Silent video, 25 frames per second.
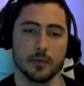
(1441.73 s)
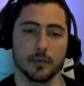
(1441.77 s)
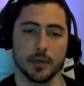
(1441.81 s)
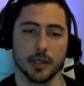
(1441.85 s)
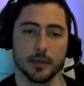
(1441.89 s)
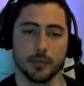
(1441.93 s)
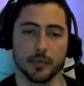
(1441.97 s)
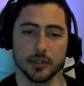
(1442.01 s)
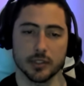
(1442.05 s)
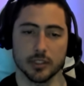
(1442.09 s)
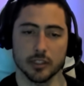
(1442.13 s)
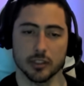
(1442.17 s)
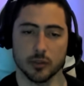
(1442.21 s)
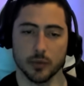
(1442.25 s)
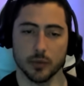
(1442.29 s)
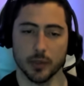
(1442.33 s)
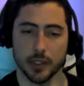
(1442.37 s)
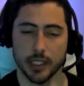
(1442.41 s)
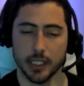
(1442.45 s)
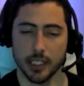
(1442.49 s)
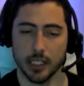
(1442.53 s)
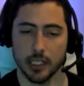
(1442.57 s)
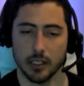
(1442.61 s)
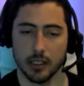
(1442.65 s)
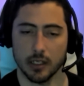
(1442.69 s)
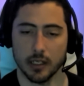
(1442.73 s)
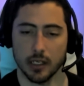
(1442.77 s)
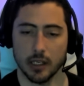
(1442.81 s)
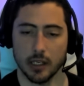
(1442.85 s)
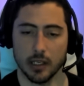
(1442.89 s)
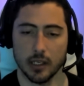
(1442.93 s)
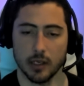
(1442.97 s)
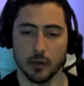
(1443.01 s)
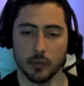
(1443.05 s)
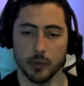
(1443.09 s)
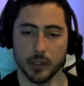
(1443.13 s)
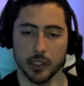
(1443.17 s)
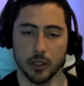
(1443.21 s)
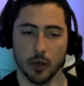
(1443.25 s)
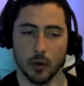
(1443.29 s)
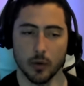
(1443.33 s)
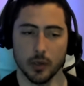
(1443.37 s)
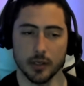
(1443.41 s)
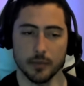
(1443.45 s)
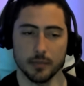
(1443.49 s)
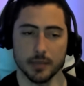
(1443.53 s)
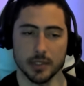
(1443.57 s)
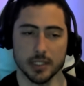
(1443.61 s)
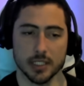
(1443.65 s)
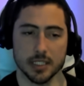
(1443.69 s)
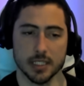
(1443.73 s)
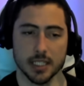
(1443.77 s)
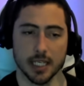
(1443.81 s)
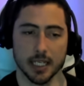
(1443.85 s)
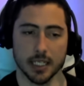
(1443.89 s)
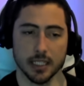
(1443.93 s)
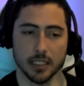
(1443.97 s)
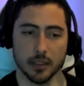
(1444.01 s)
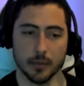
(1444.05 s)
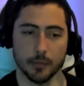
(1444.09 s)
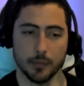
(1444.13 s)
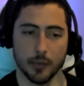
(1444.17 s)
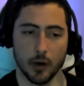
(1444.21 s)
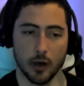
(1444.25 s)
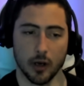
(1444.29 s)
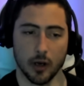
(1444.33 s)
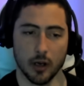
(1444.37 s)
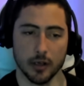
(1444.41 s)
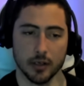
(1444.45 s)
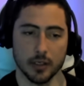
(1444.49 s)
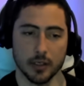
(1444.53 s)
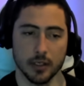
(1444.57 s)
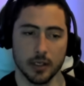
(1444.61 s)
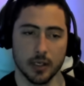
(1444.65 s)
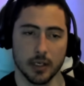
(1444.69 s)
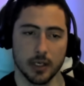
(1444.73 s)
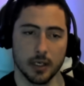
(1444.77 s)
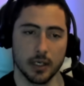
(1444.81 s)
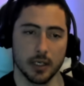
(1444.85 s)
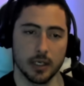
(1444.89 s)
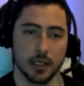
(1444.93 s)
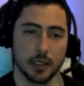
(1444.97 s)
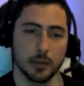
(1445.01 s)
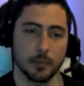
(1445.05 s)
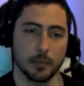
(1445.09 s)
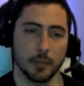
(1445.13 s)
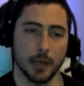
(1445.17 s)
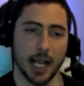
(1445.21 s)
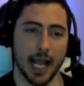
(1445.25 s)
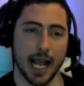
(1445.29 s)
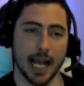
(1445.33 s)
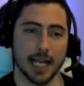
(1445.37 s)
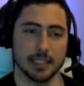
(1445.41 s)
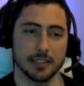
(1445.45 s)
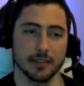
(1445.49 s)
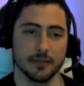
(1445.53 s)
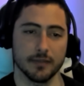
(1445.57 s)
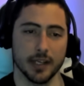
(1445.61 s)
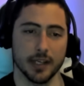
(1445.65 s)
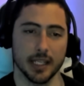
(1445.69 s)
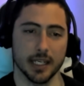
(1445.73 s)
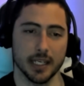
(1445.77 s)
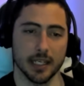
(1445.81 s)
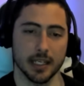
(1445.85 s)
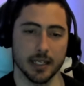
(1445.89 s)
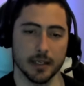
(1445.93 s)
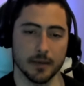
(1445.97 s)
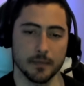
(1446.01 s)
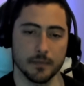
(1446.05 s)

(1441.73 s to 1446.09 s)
he puts his queen here. We goad him into taking the pawn by activating.